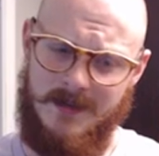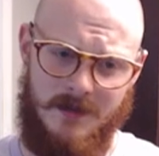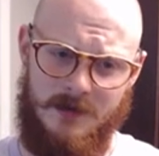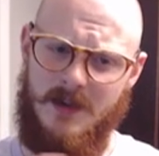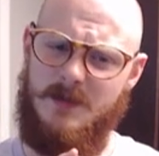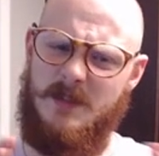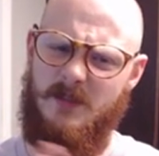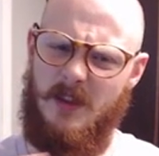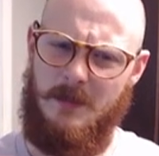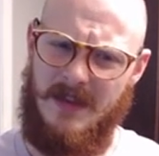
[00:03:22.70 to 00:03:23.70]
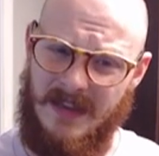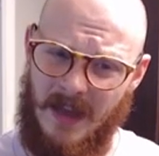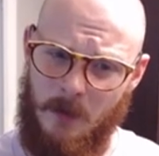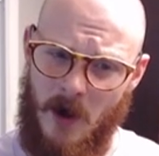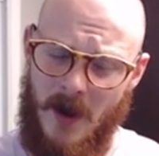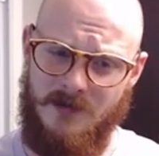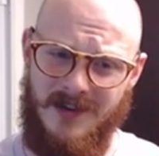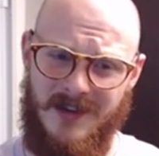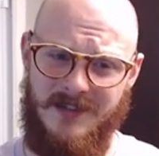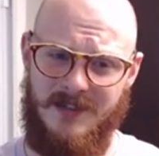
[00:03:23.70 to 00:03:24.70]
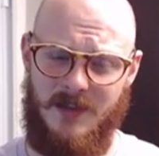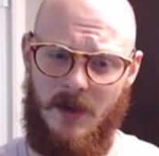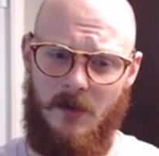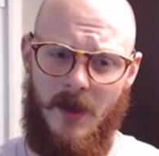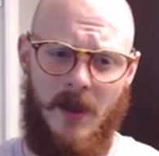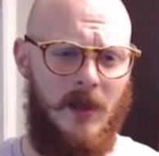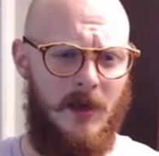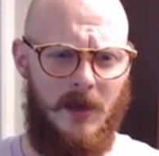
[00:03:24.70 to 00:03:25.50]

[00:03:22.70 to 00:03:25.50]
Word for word: is that they're not specifically meaning AIM or HYDRA. It's just kind of like